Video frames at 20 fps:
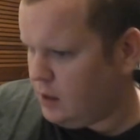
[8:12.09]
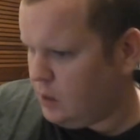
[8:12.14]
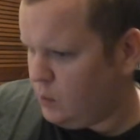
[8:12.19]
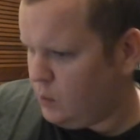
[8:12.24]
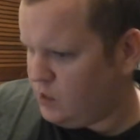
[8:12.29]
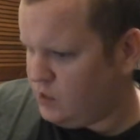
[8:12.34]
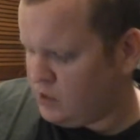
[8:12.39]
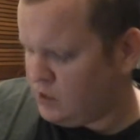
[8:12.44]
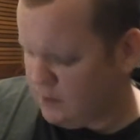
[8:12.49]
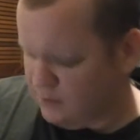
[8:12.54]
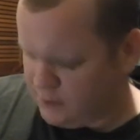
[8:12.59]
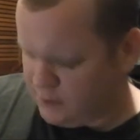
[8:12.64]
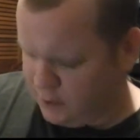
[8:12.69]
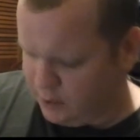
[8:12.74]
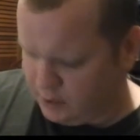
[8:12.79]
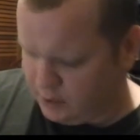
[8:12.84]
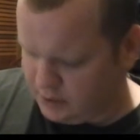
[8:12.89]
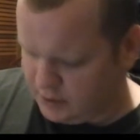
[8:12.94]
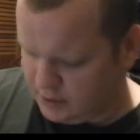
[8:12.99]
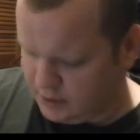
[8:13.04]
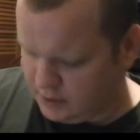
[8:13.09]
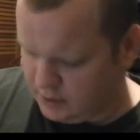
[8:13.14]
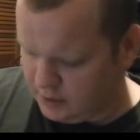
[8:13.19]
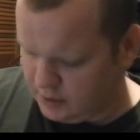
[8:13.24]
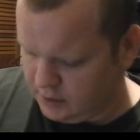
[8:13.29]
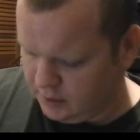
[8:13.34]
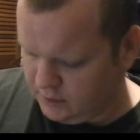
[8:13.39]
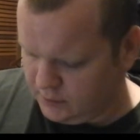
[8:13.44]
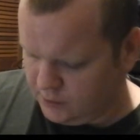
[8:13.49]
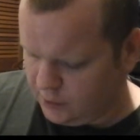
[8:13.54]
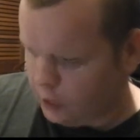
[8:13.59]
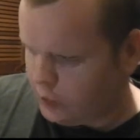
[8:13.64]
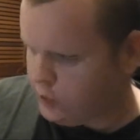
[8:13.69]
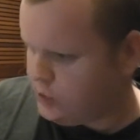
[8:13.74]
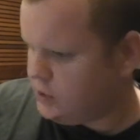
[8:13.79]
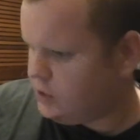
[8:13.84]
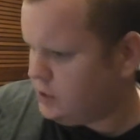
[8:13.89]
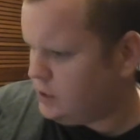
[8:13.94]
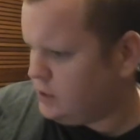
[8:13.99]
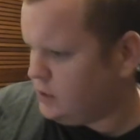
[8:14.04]
which I never noticed
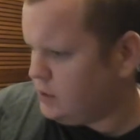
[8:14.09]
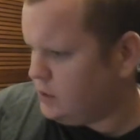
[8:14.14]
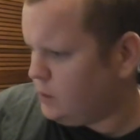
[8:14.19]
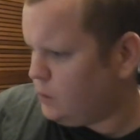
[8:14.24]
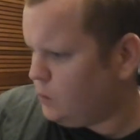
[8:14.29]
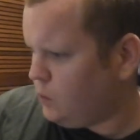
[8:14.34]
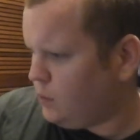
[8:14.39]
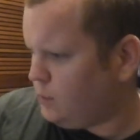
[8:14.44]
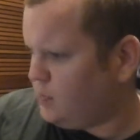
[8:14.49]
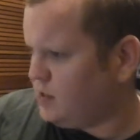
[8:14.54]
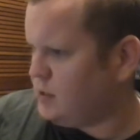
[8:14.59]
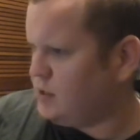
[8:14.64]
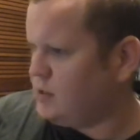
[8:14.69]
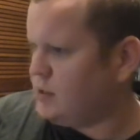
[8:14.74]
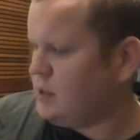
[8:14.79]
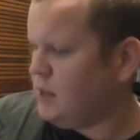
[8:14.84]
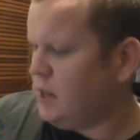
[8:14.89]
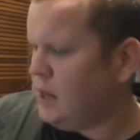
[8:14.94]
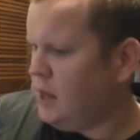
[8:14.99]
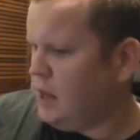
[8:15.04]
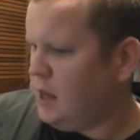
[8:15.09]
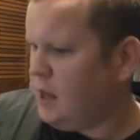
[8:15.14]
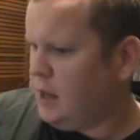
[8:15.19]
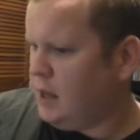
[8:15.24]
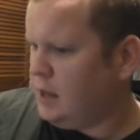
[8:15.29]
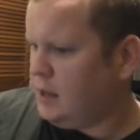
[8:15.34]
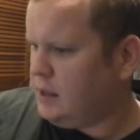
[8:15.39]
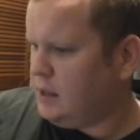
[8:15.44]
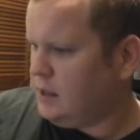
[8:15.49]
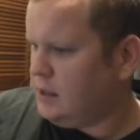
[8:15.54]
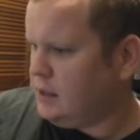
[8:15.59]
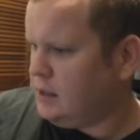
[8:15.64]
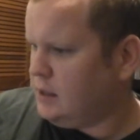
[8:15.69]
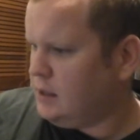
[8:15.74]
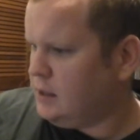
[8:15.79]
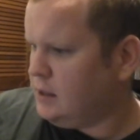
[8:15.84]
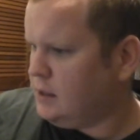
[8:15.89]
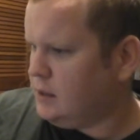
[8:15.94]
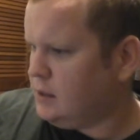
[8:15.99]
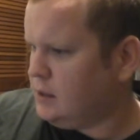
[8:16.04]
it in a while, because the
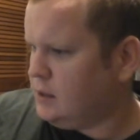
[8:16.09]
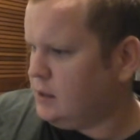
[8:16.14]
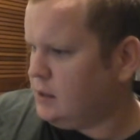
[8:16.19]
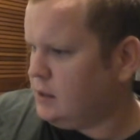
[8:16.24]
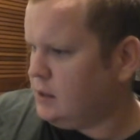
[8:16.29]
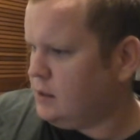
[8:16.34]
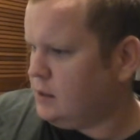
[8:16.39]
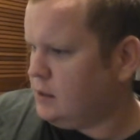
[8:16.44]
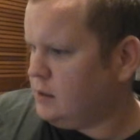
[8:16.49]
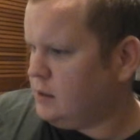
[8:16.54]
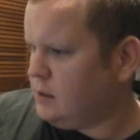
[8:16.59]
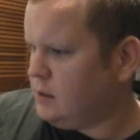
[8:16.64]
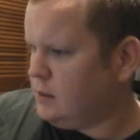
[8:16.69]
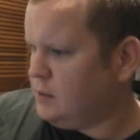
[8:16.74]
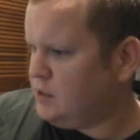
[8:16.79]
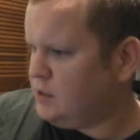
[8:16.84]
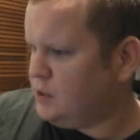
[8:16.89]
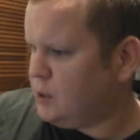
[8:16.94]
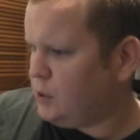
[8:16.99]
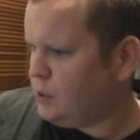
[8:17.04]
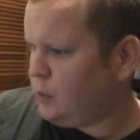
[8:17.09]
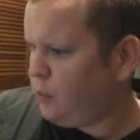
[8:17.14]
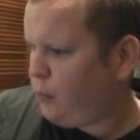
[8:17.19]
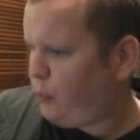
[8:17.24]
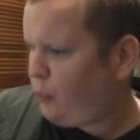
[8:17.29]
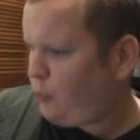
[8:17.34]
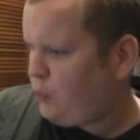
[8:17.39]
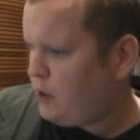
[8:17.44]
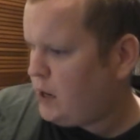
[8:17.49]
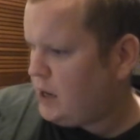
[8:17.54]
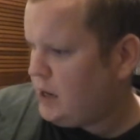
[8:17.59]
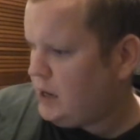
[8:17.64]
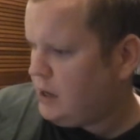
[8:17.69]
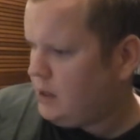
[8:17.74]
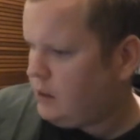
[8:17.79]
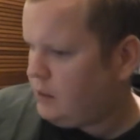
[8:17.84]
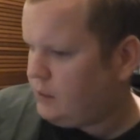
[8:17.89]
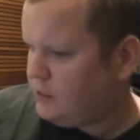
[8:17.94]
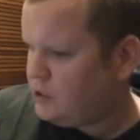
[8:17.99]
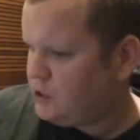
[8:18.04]
episode 3
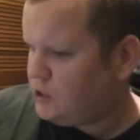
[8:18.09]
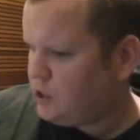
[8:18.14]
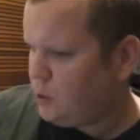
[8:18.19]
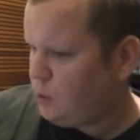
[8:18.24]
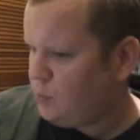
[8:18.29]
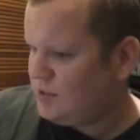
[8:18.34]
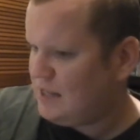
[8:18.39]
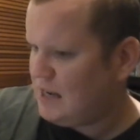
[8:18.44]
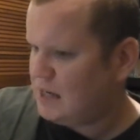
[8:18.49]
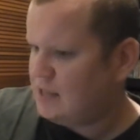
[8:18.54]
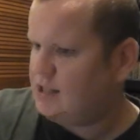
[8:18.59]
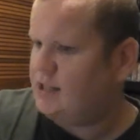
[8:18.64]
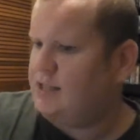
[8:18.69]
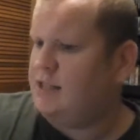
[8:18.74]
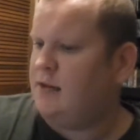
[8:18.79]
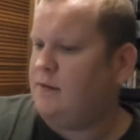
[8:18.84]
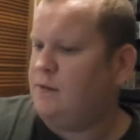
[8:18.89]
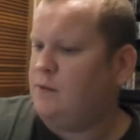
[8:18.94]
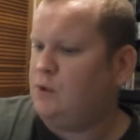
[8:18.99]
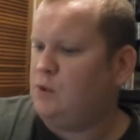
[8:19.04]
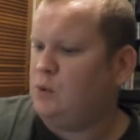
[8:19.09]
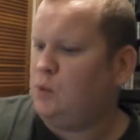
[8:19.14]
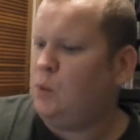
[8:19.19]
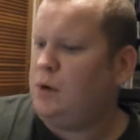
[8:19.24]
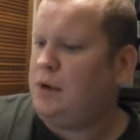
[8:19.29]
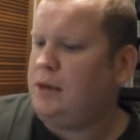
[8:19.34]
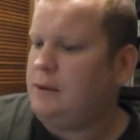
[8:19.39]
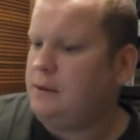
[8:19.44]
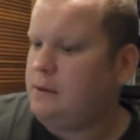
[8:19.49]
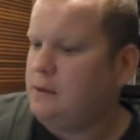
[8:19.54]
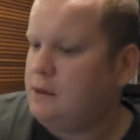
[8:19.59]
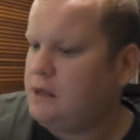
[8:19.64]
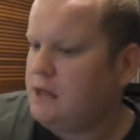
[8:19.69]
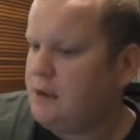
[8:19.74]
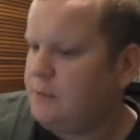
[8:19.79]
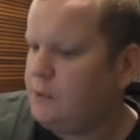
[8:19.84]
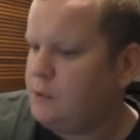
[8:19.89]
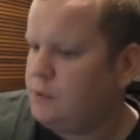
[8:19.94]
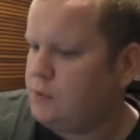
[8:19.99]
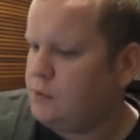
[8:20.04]
of the show was actually Devil's
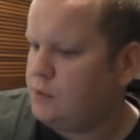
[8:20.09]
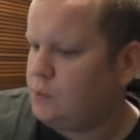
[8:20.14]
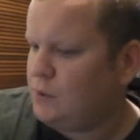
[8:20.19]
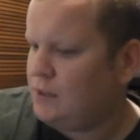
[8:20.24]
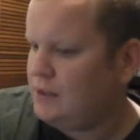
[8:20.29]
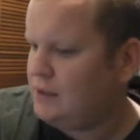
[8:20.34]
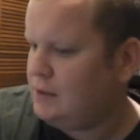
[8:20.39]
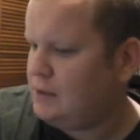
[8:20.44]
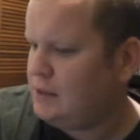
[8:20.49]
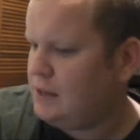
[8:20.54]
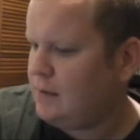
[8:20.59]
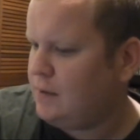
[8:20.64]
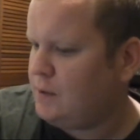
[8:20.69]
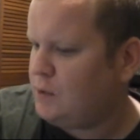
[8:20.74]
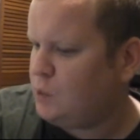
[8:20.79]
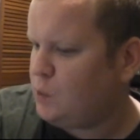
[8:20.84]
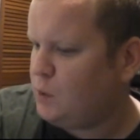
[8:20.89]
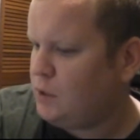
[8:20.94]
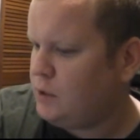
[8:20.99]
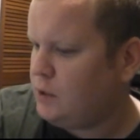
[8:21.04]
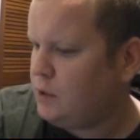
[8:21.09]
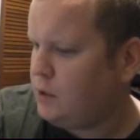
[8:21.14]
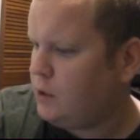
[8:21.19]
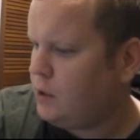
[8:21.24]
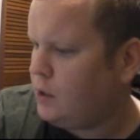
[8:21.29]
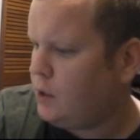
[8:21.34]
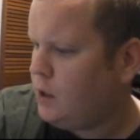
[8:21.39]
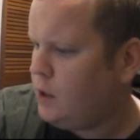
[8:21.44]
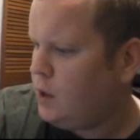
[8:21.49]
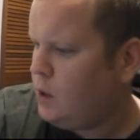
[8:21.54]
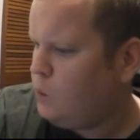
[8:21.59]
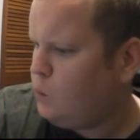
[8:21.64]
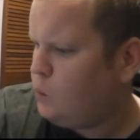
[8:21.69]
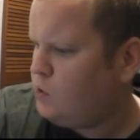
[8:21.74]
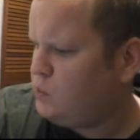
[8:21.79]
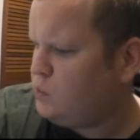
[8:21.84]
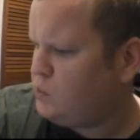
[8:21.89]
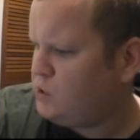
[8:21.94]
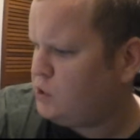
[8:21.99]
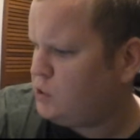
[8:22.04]
Window,
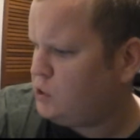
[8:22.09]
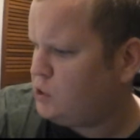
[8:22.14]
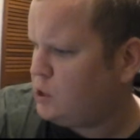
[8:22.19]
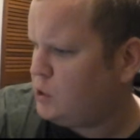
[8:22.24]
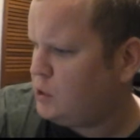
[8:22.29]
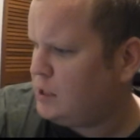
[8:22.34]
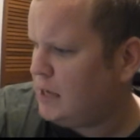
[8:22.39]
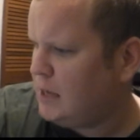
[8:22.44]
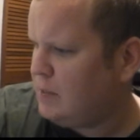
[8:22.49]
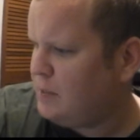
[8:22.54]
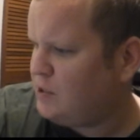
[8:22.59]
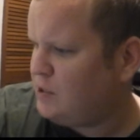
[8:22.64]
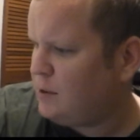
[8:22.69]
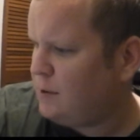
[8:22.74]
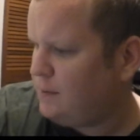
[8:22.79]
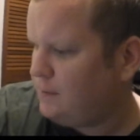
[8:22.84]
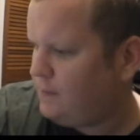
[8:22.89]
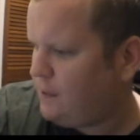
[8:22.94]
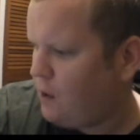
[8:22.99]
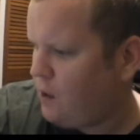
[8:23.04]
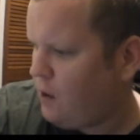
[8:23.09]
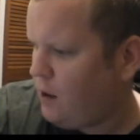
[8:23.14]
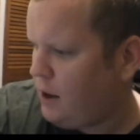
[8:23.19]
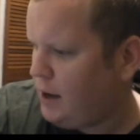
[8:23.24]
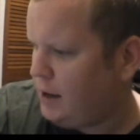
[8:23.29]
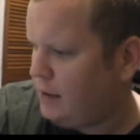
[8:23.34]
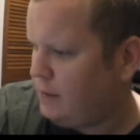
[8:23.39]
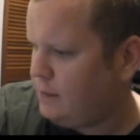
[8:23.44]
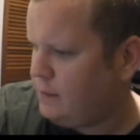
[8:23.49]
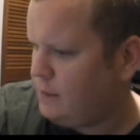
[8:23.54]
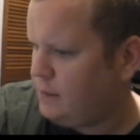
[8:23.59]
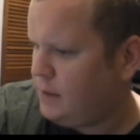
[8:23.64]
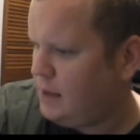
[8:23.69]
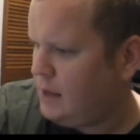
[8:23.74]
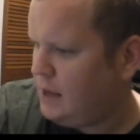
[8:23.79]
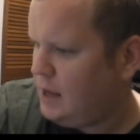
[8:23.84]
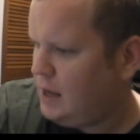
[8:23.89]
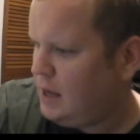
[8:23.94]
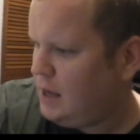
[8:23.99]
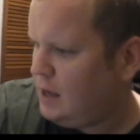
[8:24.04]
which wasn't showed to episode 5,
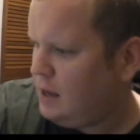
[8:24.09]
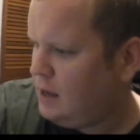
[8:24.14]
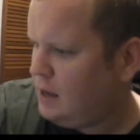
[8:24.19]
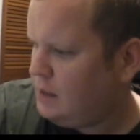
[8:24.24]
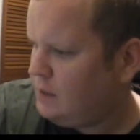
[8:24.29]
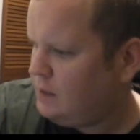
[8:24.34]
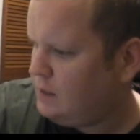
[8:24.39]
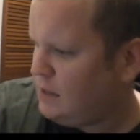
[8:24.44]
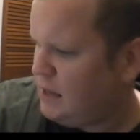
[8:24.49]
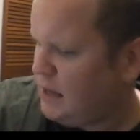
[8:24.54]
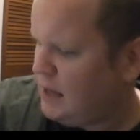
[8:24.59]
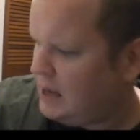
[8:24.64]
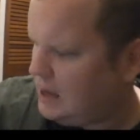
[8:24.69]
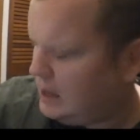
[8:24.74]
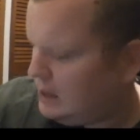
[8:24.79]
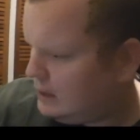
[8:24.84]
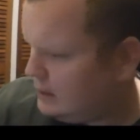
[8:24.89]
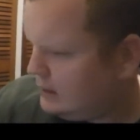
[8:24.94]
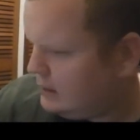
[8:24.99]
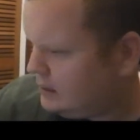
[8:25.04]
and yeah,